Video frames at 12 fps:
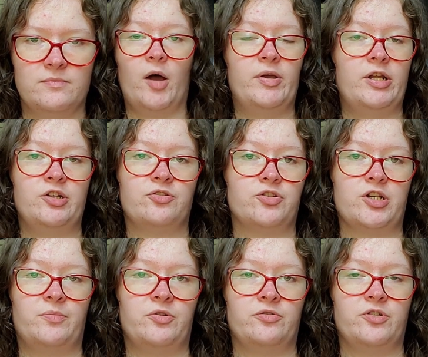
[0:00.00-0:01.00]
Comet
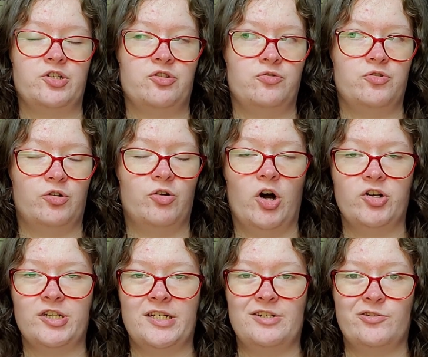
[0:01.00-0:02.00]
Interceptor is due to
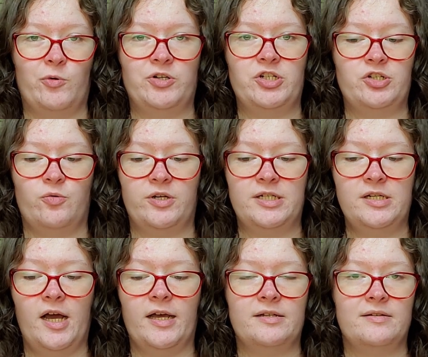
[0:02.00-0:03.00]
launch in
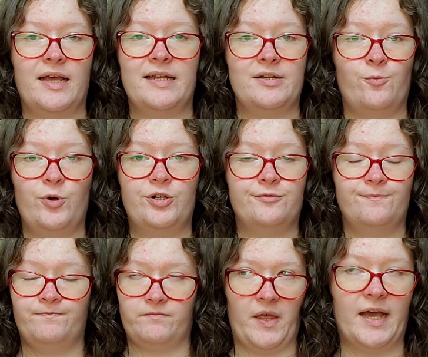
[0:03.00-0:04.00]
2029, and it will,
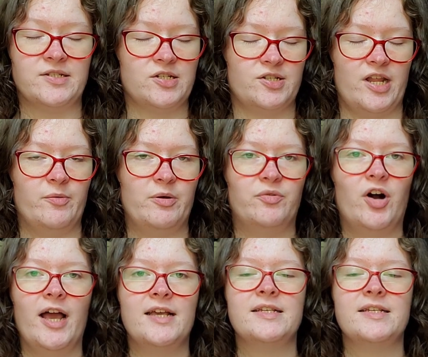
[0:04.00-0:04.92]
as its name implies,